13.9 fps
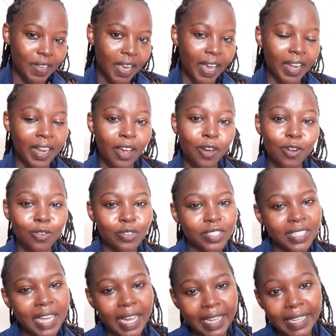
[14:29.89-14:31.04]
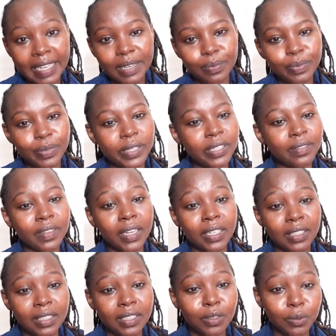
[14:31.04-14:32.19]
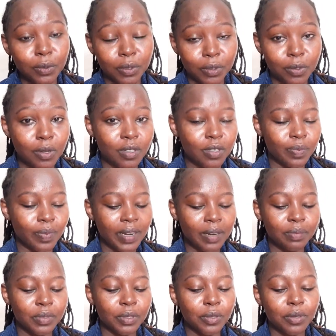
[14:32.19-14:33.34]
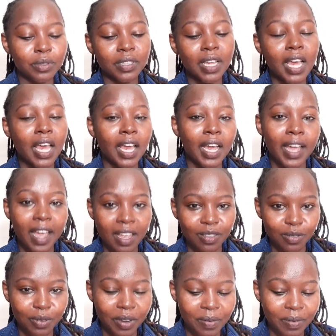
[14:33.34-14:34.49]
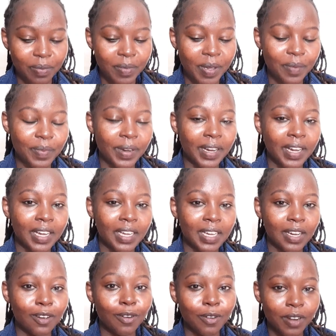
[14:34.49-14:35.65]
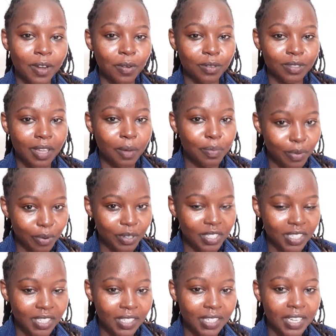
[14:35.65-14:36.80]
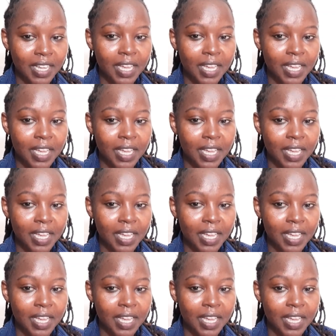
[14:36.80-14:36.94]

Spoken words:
And I always again believe that it was God's plan, because guys, you can remember Corona was approaching,